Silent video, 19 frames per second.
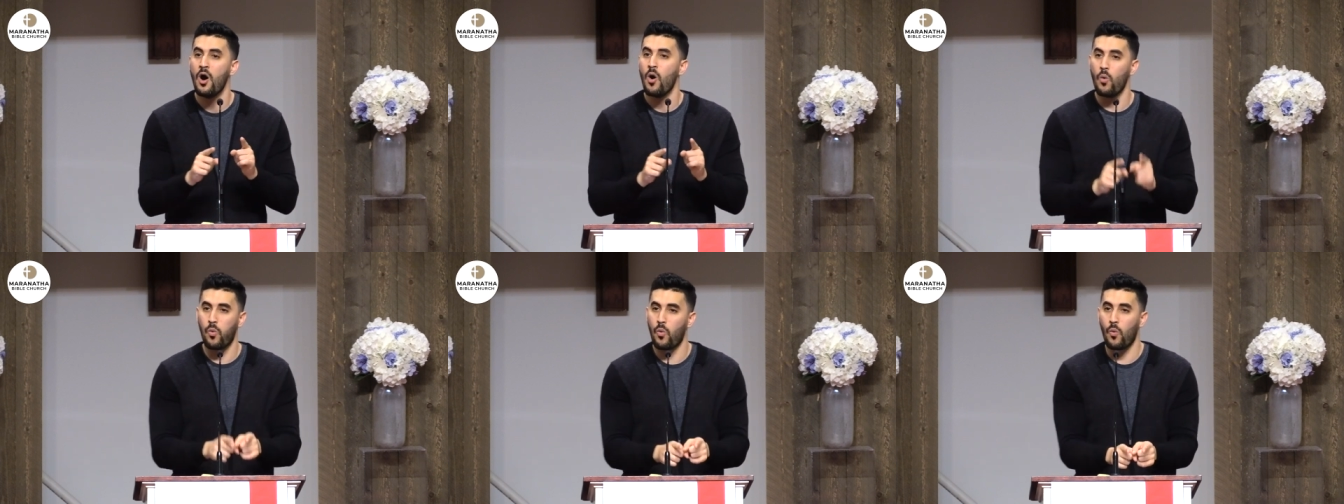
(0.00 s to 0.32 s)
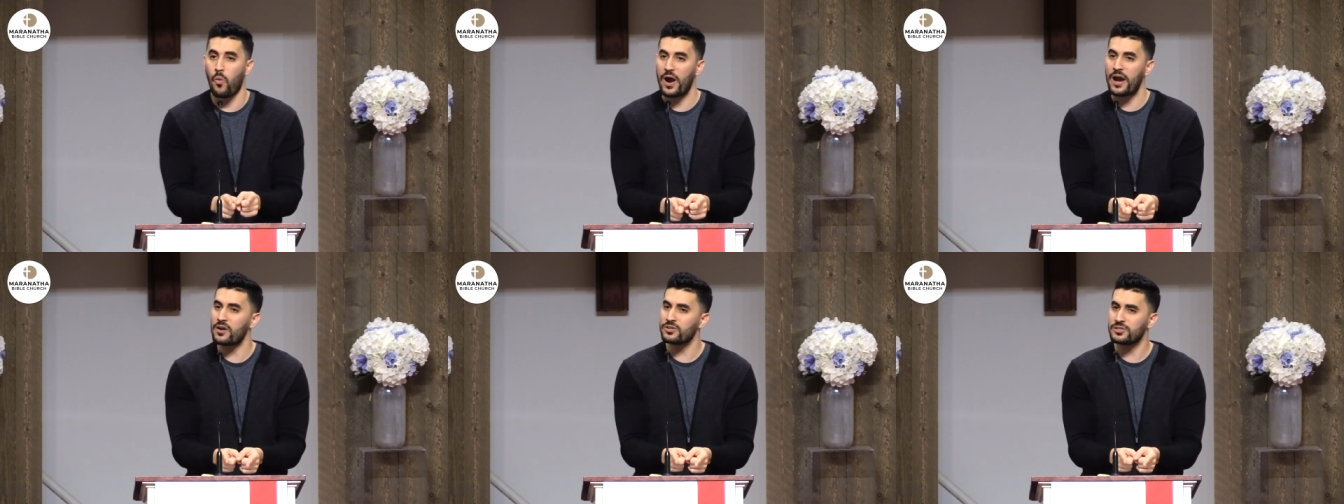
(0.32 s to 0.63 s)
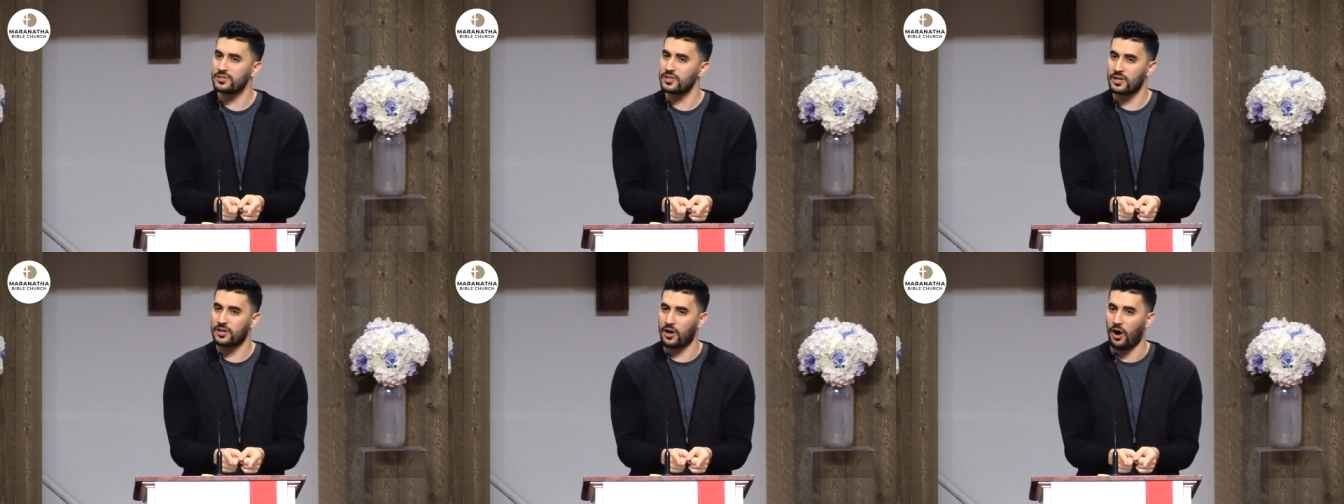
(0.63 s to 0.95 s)

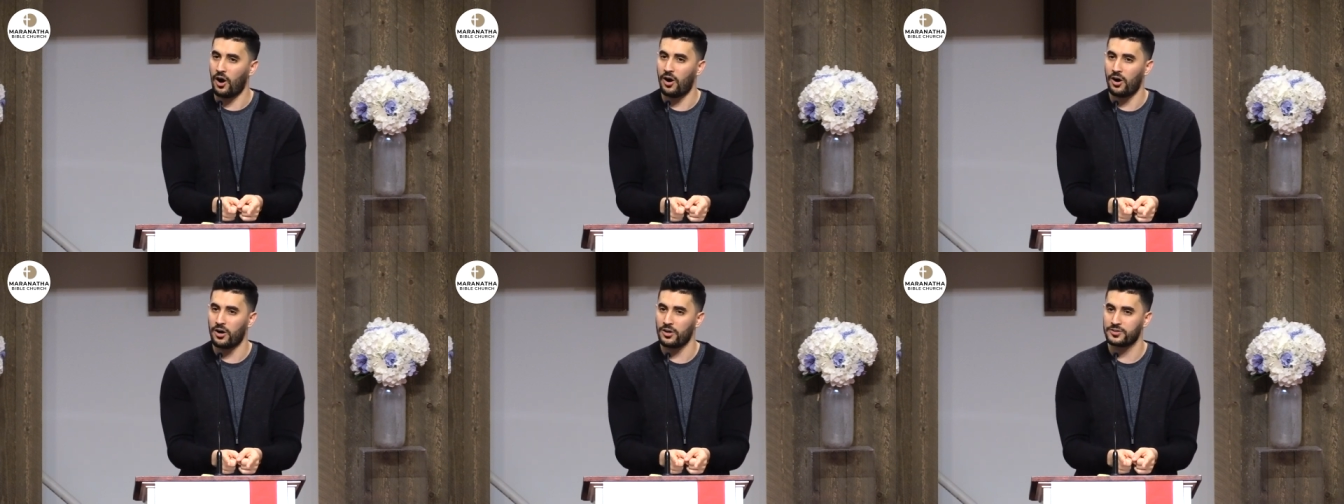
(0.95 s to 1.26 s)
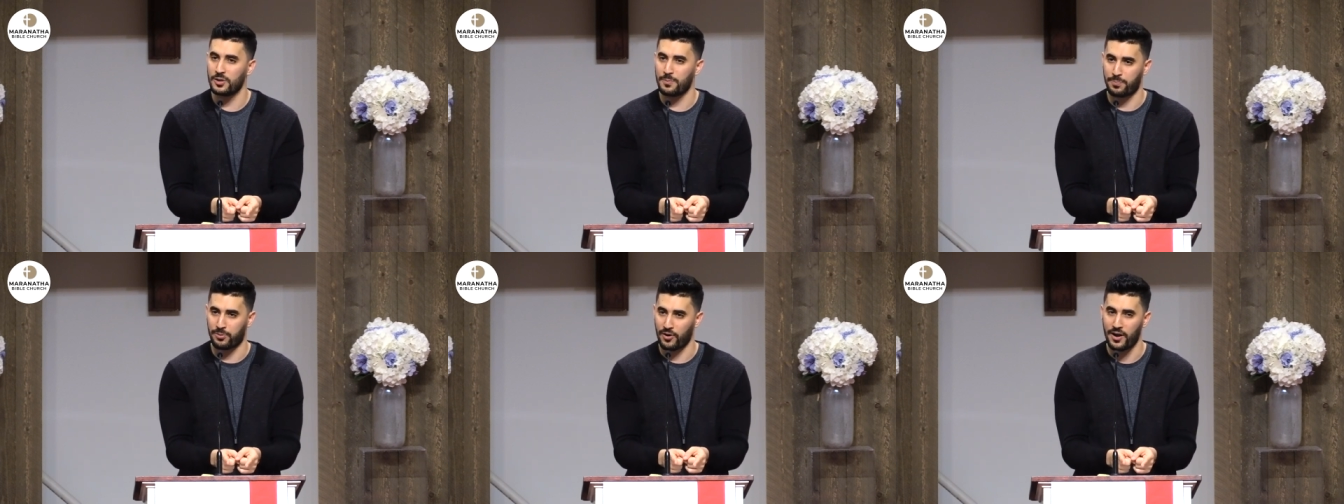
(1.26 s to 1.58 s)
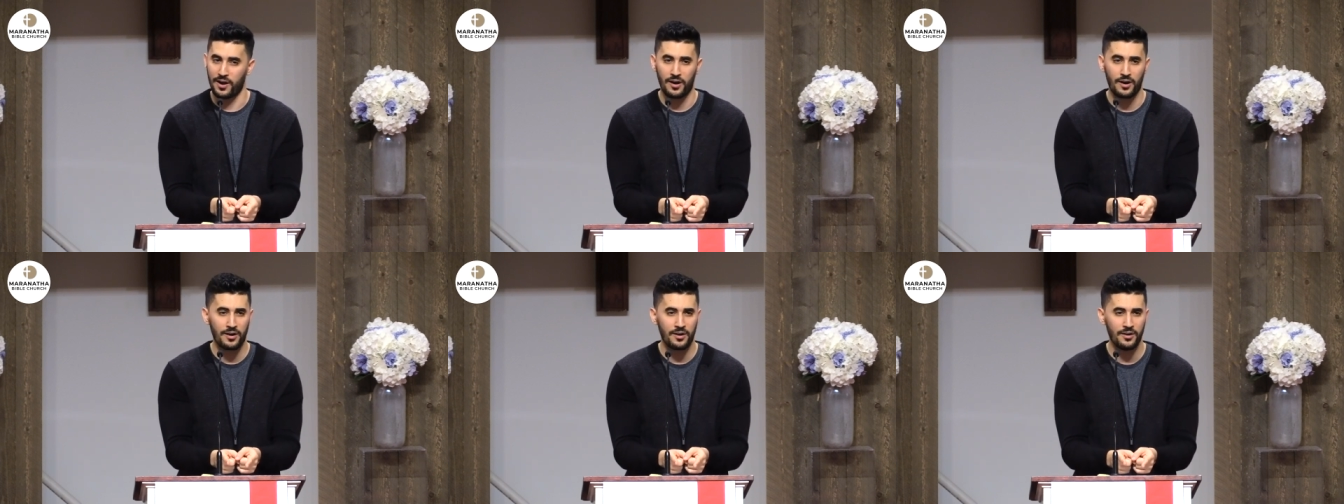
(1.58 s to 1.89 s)
Where's the call to
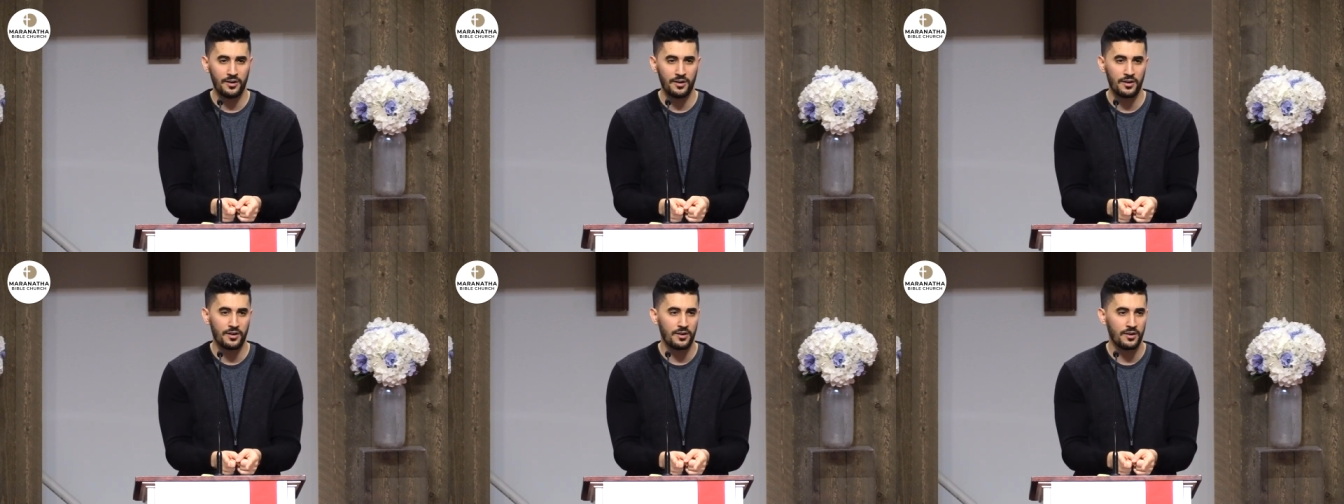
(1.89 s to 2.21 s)
prayer?